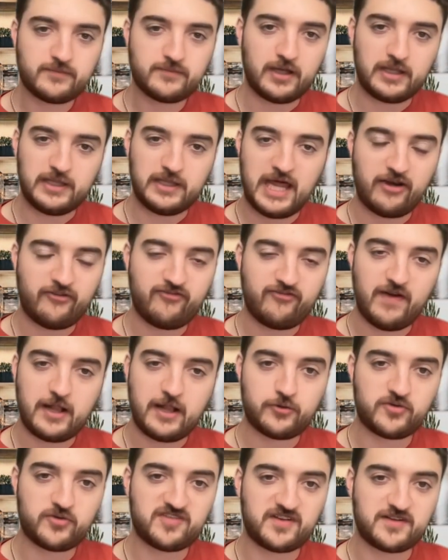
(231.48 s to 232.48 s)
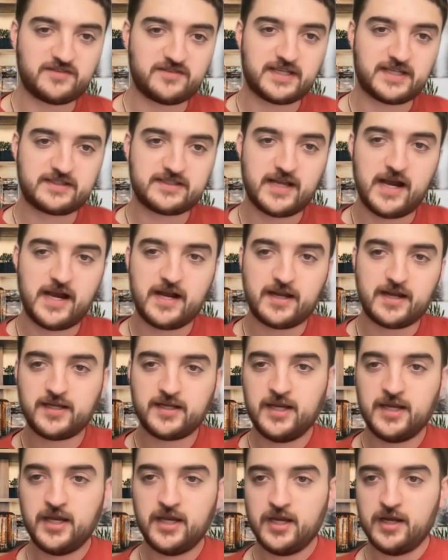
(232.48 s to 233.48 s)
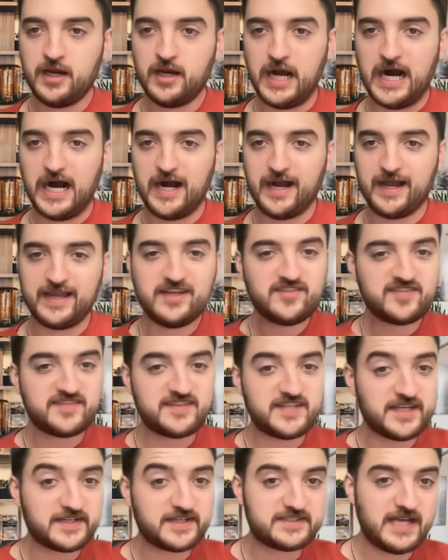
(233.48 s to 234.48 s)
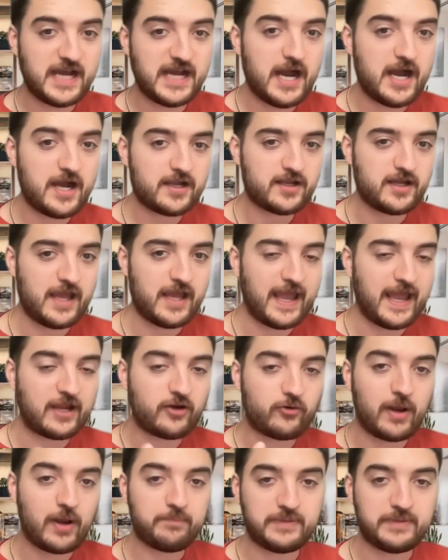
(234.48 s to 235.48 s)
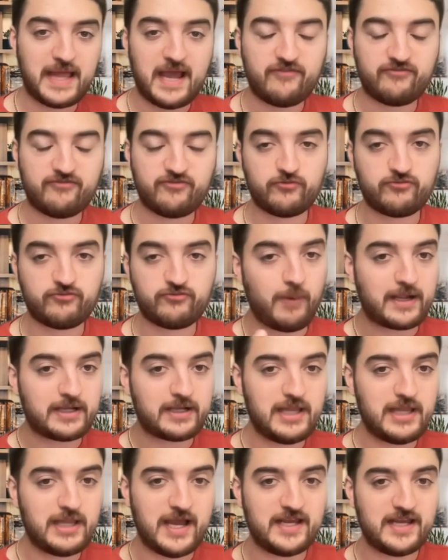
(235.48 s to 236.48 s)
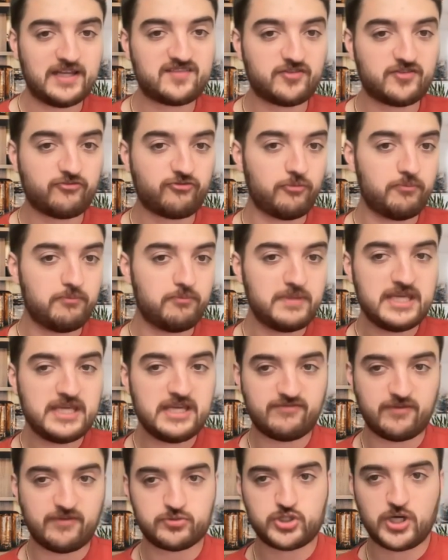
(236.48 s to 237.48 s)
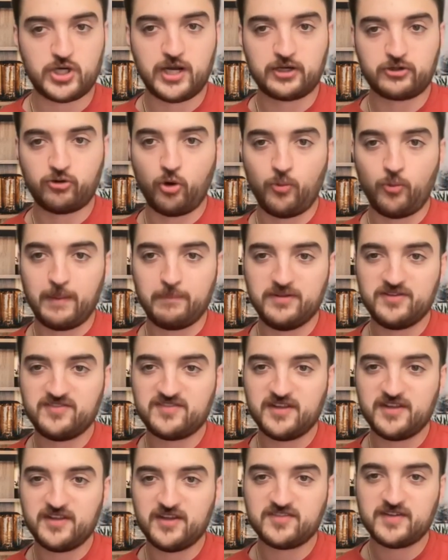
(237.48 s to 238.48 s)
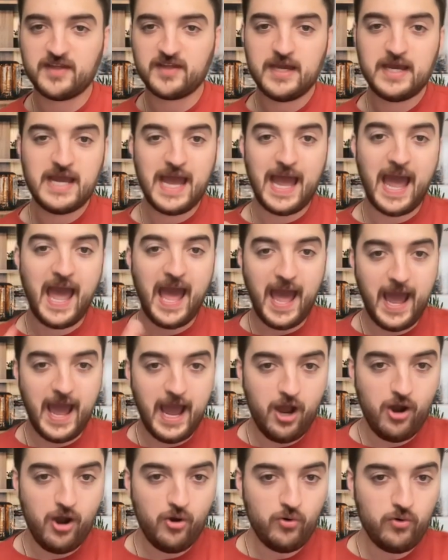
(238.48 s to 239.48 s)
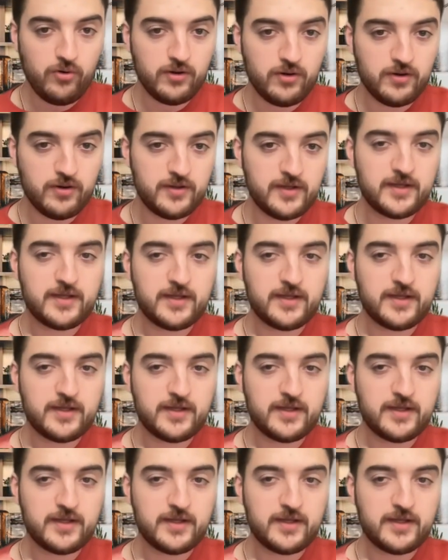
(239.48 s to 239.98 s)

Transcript: a lot of followers on TikTok? Uh, is TikTok a great platform for my clients and for me if I'm trying to grow my business? How